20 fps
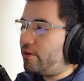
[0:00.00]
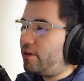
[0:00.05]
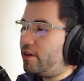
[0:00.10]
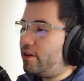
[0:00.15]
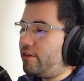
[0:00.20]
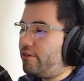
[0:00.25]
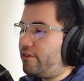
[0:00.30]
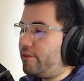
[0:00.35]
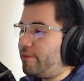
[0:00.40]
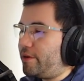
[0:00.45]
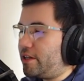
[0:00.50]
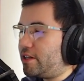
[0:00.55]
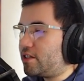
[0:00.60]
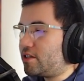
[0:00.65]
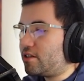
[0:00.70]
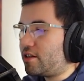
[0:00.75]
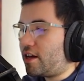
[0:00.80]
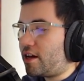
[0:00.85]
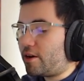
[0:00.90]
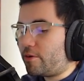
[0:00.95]
if he
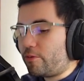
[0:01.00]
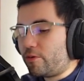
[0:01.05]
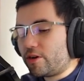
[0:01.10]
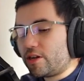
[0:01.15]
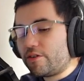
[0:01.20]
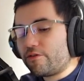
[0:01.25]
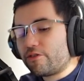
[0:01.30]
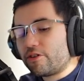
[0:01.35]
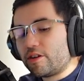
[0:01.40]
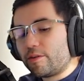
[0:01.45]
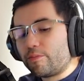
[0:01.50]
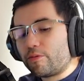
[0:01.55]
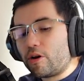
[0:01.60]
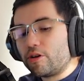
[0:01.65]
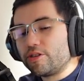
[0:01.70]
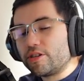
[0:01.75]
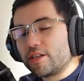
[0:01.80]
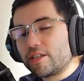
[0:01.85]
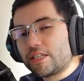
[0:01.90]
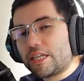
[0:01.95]
means that whenever the
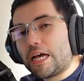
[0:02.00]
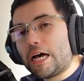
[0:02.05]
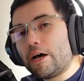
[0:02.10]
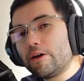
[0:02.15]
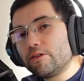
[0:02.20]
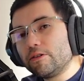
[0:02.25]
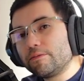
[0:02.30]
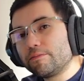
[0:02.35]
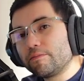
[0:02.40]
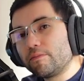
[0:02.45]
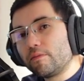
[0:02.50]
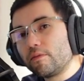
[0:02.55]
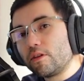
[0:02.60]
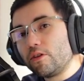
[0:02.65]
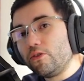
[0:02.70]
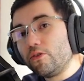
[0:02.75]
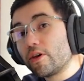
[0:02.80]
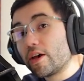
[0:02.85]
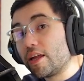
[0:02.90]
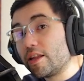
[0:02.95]
project is out,
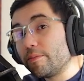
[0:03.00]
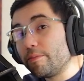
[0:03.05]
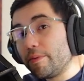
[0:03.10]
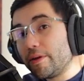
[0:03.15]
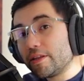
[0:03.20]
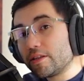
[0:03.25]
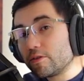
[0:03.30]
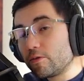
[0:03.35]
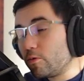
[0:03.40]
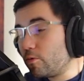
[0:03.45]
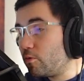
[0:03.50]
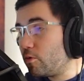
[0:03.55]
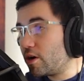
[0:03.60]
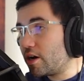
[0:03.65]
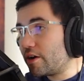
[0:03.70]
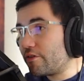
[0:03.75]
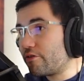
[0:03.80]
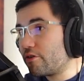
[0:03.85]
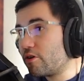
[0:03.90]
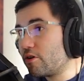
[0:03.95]
you can mint
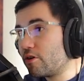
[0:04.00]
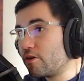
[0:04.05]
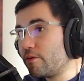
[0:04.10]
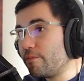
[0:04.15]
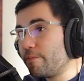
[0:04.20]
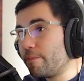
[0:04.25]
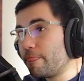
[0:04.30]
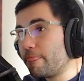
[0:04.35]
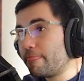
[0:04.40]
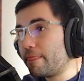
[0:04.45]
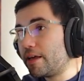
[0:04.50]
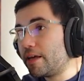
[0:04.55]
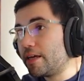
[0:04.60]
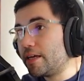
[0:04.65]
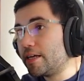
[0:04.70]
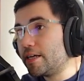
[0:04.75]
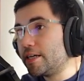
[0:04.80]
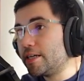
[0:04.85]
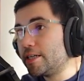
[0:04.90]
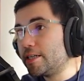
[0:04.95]
whatever
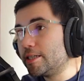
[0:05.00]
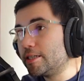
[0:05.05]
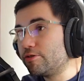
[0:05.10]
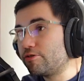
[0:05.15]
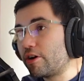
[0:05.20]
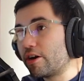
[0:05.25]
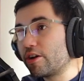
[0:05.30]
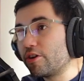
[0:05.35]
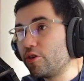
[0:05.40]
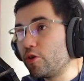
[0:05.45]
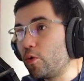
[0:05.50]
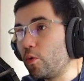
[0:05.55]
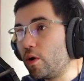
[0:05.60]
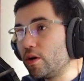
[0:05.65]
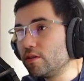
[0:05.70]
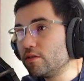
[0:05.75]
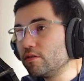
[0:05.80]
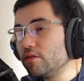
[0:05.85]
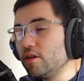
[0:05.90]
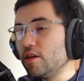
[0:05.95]
dragon you
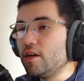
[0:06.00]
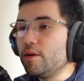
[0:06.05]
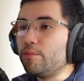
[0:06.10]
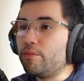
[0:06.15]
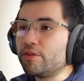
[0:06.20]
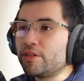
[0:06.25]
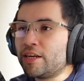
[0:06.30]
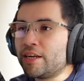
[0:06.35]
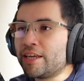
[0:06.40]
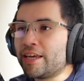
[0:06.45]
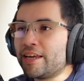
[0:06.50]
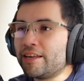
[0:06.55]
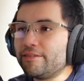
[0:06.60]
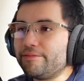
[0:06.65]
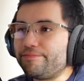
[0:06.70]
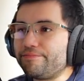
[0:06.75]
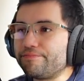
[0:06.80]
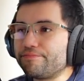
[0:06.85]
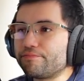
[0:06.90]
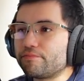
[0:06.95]
want. But then again,
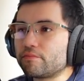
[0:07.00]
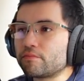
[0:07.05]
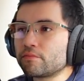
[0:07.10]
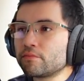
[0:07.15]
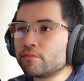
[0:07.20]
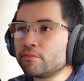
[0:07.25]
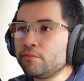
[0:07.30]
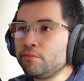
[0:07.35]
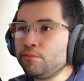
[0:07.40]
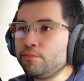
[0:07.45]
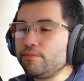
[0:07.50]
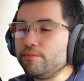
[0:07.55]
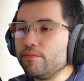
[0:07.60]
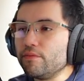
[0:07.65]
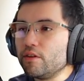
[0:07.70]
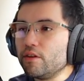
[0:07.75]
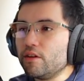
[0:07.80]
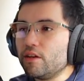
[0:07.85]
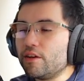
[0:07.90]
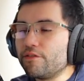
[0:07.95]

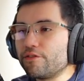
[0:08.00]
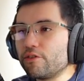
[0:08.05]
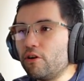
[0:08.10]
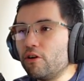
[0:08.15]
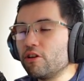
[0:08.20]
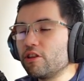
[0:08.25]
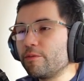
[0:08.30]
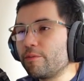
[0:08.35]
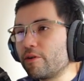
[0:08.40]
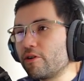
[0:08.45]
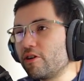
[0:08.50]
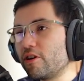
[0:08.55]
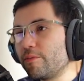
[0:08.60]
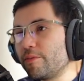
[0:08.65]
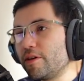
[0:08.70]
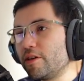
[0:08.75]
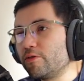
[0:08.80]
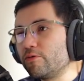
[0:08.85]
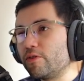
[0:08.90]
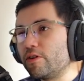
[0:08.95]
if all of them are going to
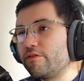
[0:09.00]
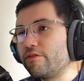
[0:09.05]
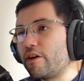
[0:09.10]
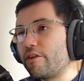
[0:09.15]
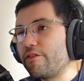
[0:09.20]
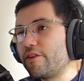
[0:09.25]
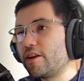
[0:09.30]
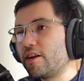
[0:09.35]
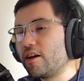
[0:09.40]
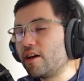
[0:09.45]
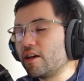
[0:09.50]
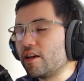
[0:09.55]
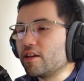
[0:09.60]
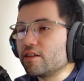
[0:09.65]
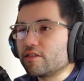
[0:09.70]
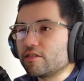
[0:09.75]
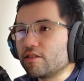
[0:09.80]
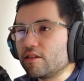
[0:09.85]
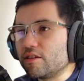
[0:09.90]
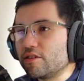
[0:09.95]
be 25 ETA, I
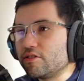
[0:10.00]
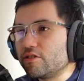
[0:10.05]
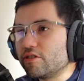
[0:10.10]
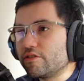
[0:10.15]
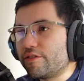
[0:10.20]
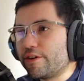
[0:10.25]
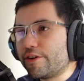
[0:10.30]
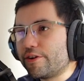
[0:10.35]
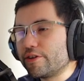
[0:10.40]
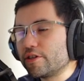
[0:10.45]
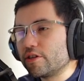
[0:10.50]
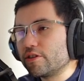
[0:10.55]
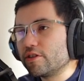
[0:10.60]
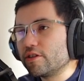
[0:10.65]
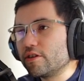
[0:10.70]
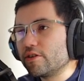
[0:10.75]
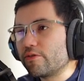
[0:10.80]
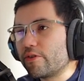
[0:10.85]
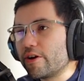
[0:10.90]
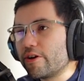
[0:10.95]
guess it just varies on
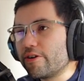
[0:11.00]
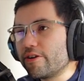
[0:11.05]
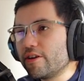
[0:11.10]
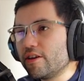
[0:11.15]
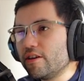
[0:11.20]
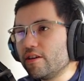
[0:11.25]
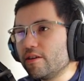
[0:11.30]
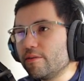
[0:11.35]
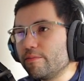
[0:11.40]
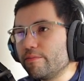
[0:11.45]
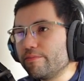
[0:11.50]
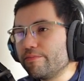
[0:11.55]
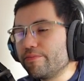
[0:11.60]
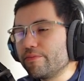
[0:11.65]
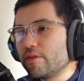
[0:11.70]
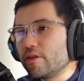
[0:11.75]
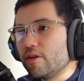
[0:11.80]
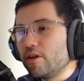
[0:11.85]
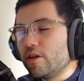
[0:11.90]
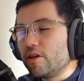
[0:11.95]
the rarity.
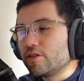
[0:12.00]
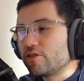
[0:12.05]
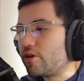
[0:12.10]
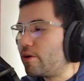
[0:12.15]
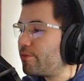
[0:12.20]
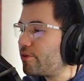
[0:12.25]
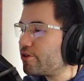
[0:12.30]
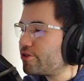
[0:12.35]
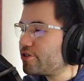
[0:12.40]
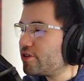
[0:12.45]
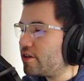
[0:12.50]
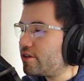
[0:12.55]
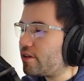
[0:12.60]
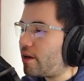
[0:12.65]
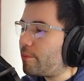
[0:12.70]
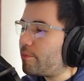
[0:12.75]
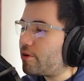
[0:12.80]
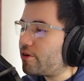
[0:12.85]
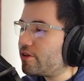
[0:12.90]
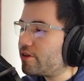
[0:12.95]
So I'm not
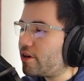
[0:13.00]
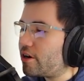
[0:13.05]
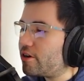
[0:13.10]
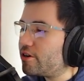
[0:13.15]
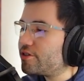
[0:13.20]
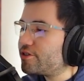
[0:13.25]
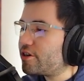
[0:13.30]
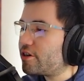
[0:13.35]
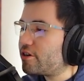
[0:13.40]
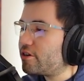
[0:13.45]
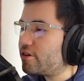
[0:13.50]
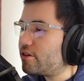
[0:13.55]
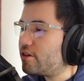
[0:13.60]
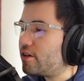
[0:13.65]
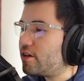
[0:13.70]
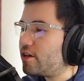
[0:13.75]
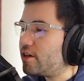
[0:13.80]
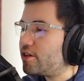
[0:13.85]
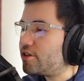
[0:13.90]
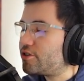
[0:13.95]
entirely
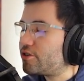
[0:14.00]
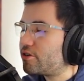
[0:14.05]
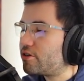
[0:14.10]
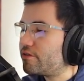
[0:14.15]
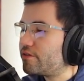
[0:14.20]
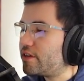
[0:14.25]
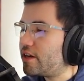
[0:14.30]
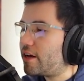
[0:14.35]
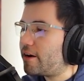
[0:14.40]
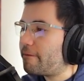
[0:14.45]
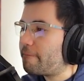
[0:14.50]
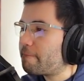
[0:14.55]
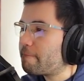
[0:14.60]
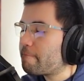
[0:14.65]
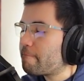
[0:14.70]
sure of that.